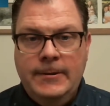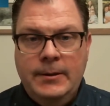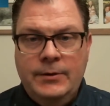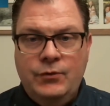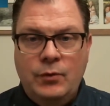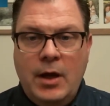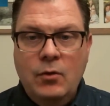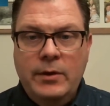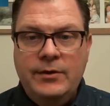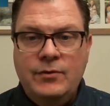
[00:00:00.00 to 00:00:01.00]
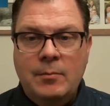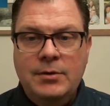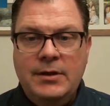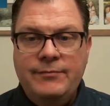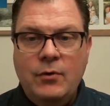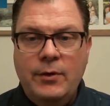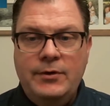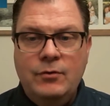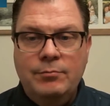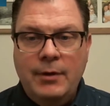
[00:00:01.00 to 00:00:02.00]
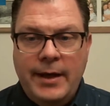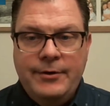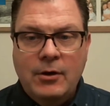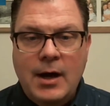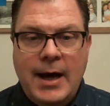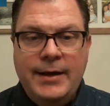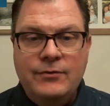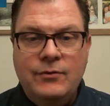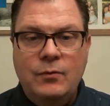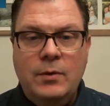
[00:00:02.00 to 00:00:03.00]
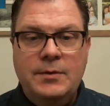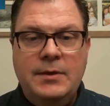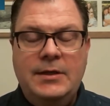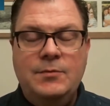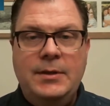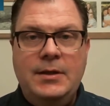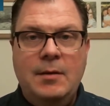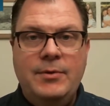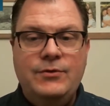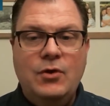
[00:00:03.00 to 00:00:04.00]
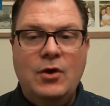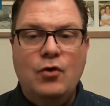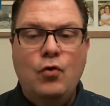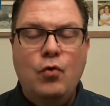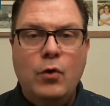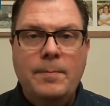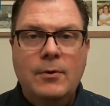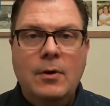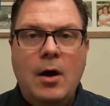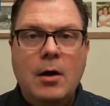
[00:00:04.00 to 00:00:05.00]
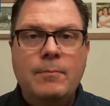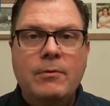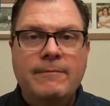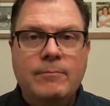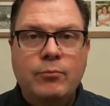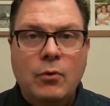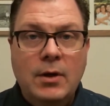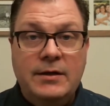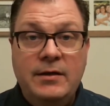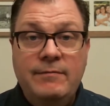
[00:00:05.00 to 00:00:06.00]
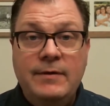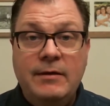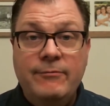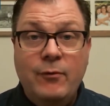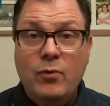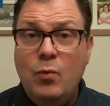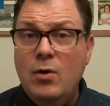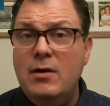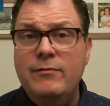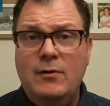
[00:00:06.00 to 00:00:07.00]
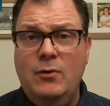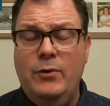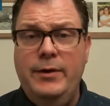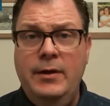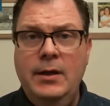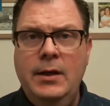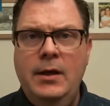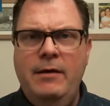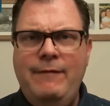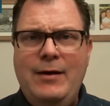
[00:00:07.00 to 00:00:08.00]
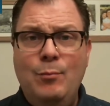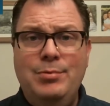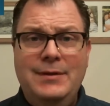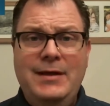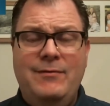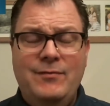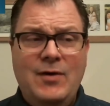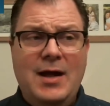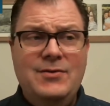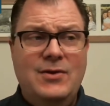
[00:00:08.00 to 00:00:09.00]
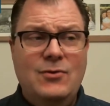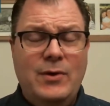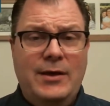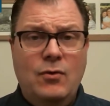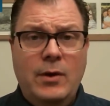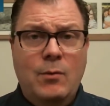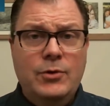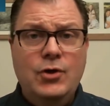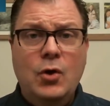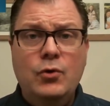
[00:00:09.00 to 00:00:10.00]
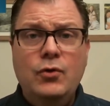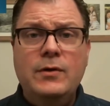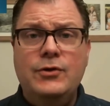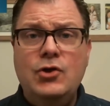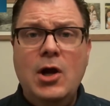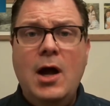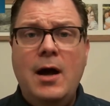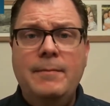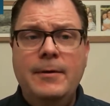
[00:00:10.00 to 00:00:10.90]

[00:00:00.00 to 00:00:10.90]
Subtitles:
So not only is unbelief going to blind our eyes to what it needs to be done, but it's going to cripple our productivity for the work of the Lord. If I don't believe, if God says, "Okay, Tony, I want you to go do this job,"